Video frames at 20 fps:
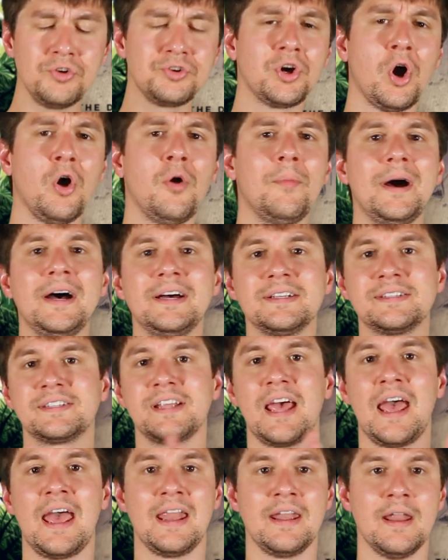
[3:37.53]

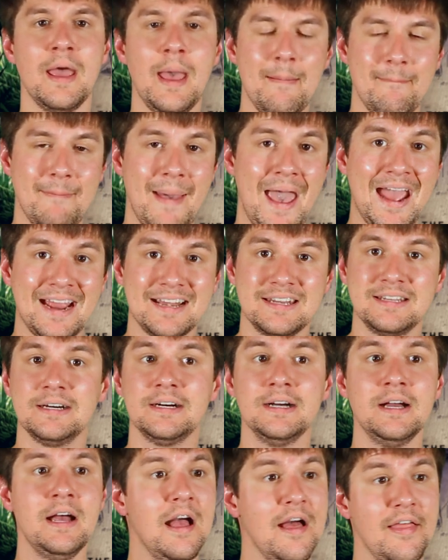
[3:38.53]
Thomas and
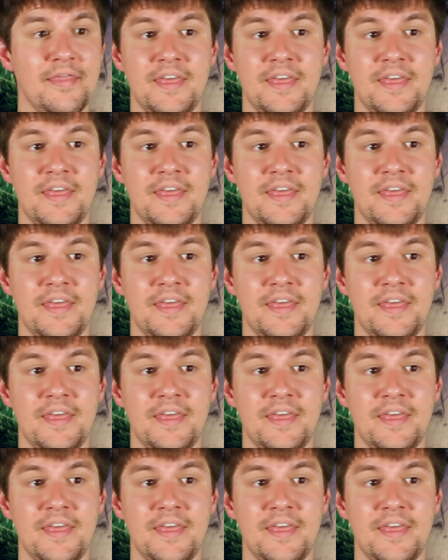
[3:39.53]
Magda,